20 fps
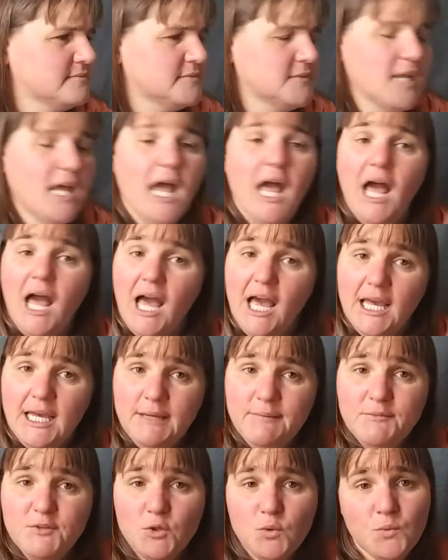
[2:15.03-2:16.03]
I am the
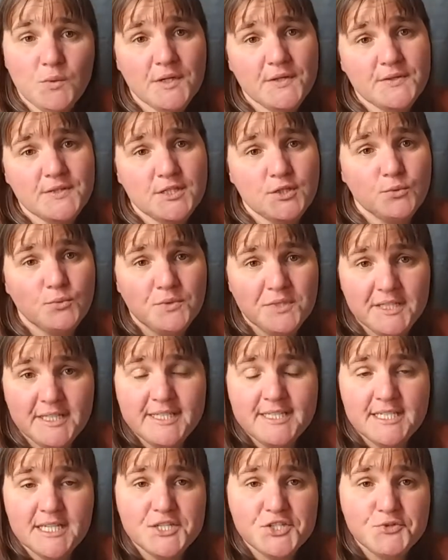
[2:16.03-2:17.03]
one that really does
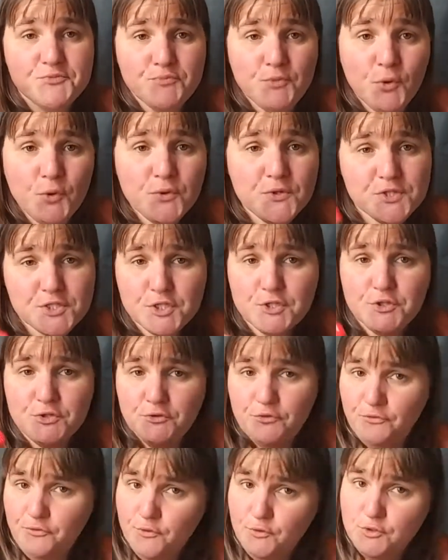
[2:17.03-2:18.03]
most of the food
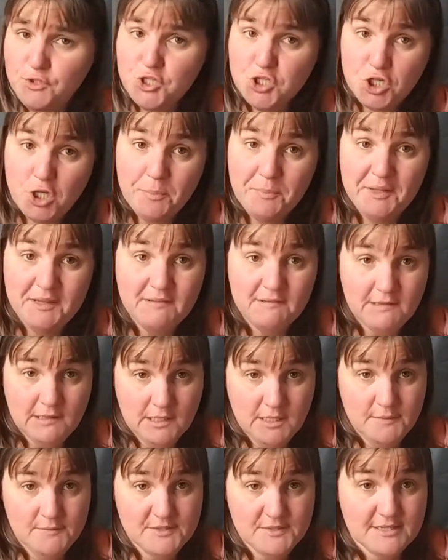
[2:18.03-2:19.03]
shopping that comes
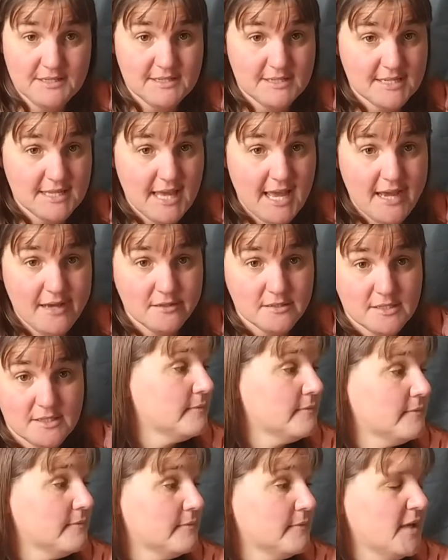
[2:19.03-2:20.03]
into the house
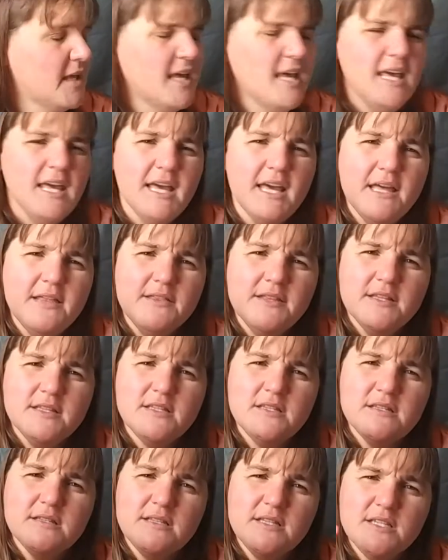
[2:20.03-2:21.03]
and then
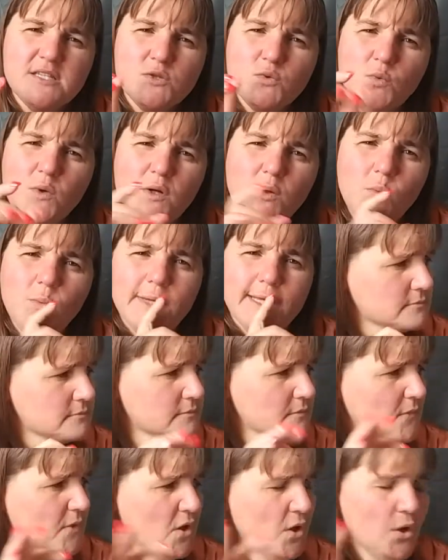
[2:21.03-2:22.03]
this one week,
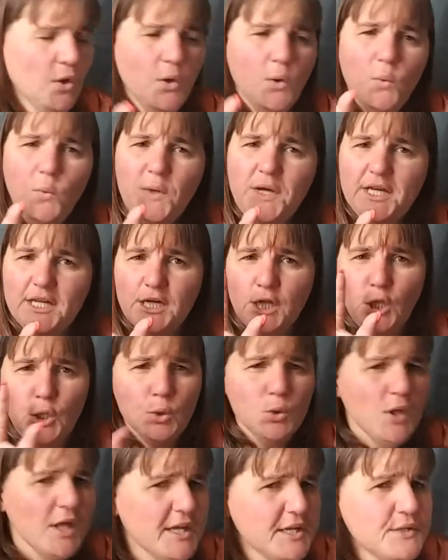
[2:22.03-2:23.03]
we had a lot of
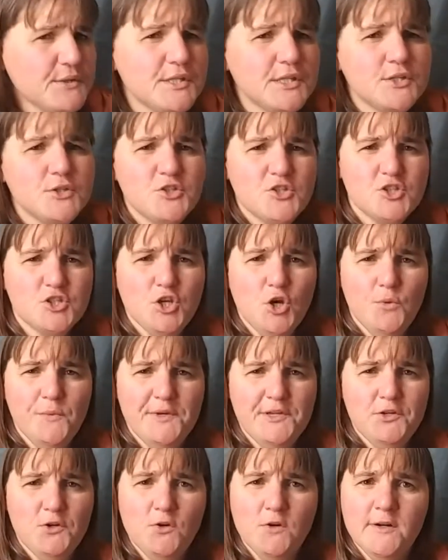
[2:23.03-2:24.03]
things going on